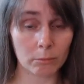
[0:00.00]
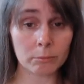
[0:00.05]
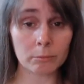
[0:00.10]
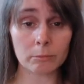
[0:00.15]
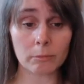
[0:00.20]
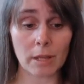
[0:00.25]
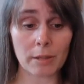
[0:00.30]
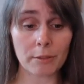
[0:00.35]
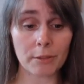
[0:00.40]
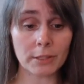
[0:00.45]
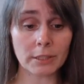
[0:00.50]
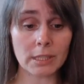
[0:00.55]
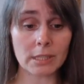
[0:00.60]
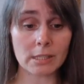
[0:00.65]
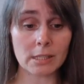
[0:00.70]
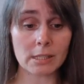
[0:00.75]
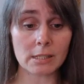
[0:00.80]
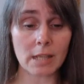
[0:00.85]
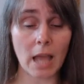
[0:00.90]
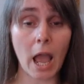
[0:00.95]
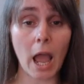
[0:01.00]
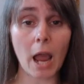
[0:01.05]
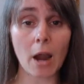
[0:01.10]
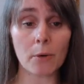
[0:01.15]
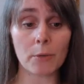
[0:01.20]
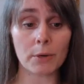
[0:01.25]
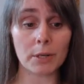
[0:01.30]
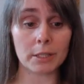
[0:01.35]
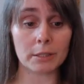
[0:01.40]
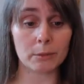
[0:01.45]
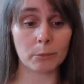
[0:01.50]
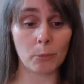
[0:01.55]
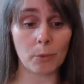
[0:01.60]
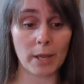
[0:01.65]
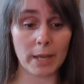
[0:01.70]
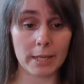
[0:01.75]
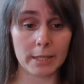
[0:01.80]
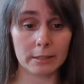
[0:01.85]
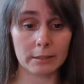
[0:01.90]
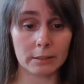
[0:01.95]
I think this is Aran
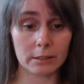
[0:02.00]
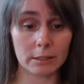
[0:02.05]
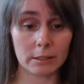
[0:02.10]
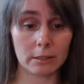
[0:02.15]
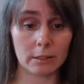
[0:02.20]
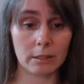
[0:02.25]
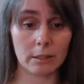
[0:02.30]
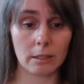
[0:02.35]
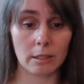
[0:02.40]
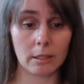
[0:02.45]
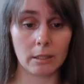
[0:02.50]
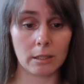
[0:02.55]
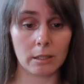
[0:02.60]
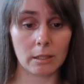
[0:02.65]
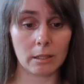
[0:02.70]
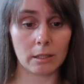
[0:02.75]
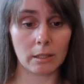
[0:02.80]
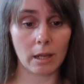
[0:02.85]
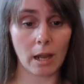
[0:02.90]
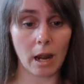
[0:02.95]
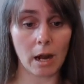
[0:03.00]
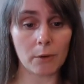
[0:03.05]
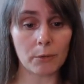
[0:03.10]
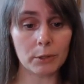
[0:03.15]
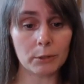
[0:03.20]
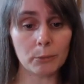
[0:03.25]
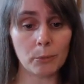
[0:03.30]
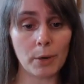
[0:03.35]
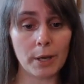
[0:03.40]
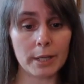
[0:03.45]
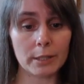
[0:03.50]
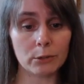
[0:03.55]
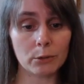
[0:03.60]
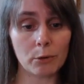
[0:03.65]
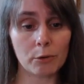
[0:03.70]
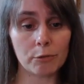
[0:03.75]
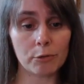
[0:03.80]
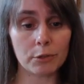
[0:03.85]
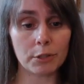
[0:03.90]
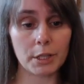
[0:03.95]
weight. Aran weight,
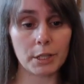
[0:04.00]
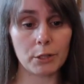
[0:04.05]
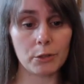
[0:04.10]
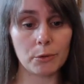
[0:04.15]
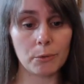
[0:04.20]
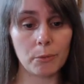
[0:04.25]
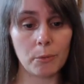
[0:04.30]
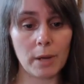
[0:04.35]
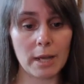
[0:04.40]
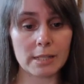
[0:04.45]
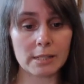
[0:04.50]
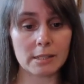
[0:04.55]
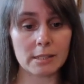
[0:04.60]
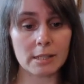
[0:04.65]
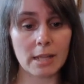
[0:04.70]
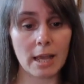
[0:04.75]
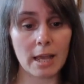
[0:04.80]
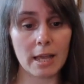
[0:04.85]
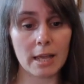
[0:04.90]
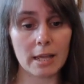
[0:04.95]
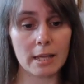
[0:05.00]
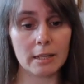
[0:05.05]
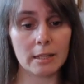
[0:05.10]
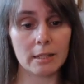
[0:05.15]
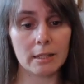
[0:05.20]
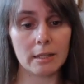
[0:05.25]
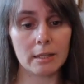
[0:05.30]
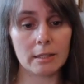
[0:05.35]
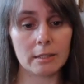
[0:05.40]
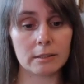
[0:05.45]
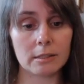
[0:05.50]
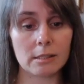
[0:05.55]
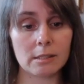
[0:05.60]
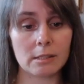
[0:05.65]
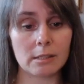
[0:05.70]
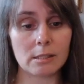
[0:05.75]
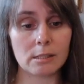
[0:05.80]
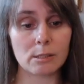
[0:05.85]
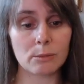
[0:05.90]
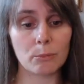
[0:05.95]
or for the USA,
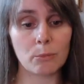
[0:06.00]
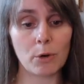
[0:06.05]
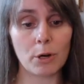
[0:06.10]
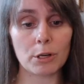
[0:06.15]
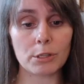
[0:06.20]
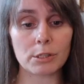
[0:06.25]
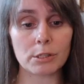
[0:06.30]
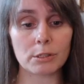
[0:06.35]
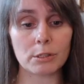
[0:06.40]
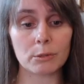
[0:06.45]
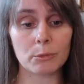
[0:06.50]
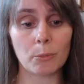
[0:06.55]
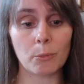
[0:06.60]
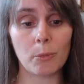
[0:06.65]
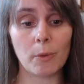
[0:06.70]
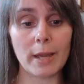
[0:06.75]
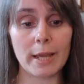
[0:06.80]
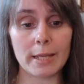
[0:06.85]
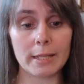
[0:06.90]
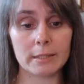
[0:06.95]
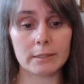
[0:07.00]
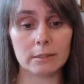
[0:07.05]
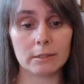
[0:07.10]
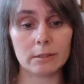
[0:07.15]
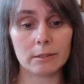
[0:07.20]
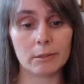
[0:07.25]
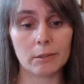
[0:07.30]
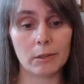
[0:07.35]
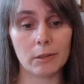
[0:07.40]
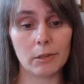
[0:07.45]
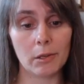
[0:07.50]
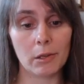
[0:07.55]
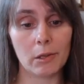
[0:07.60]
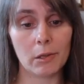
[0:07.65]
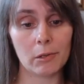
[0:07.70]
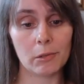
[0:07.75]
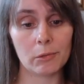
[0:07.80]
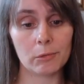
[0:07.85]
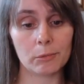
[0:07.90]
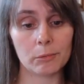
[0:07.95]
this is worsted weight,
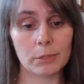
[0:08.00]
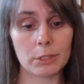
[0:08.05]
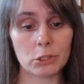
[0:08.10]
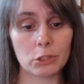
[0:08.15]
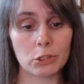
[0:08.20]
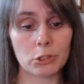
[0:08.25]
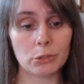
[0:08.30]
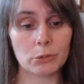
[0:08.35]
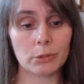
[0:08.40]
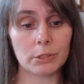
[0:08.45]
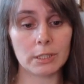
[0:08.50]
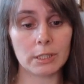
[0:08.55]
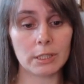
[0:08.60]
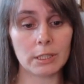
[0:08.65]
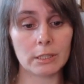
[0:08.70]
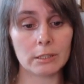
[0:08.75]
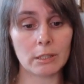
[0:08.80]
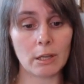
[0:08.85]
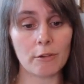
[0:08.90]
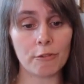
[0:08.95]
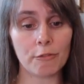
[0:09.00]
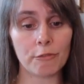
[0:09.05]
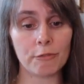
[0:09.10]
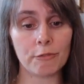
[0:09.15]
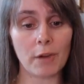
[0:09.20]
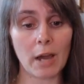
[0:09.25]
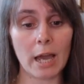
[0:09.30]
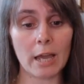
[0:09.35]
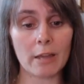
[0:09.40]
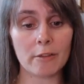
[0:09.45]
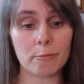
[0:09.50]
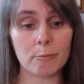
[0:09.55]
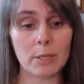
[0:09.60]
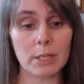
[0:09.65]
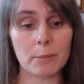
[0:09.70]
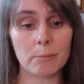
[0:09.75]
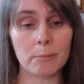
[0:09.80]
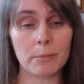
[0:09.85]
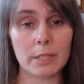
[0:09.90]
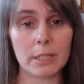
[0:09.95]
which you need a
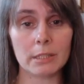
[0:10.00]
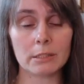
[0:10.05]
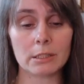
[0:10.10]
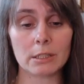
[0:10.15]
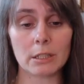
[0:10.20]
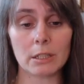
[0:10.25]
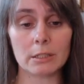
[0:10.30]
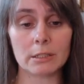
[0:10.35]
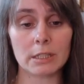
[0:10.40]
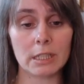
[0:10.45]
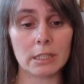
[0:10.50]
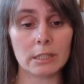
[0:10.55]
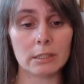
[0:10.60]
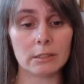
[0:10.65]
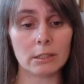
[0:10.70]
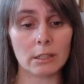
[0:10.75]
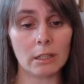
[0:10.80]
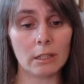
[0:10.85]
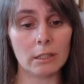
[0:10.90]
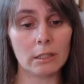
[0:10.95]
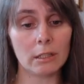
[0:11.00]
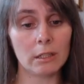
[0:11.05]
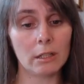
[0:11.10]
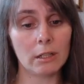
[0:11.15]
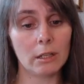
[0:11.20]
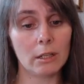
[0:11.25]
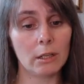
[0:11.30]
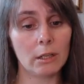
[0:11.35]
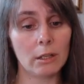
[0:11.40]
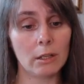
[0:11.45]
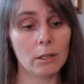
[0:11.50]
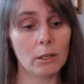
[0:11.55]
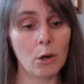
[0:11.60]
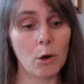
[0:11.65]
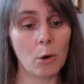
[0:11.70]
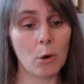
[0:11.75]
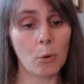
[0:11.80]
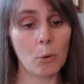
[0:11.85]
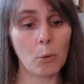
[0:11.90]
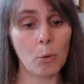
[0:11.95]
5mm needle
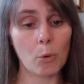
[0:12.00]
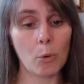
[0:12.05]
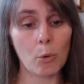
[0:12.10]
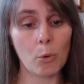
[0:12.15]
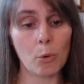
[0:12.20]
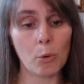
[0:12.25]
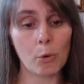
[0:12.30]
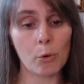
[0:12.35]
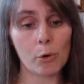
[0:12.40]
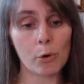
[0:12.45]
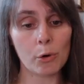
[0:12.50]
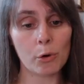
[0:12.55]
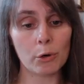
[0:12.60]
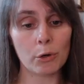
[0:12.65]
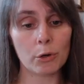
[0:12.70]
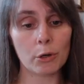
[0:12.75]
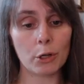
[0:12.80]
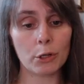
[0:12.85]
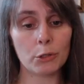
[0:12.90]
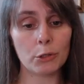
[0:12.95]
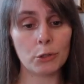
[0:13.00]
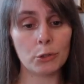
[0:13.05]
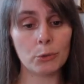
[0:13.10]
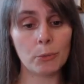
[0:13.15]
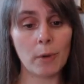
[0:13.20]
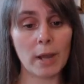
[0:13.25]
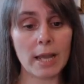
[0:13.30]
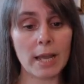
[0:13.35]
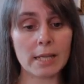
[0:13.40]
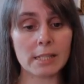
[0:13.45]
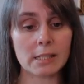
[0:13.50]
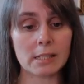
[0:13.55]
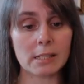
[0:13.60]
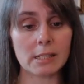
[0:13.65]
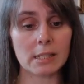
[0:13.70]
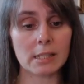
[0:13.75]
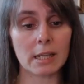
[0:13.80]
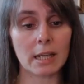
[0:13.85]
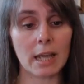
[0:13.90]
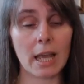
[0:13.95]
or a
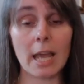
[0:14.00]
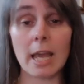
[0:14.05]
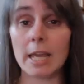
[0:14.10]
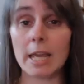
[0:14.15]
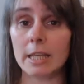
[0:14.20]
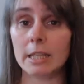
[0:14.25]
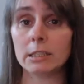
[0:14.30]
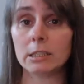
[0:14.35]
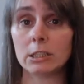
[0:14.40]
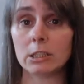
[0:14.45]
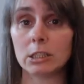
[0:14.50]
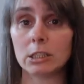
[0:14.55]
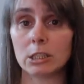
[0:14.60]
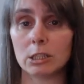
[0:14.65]
US 8.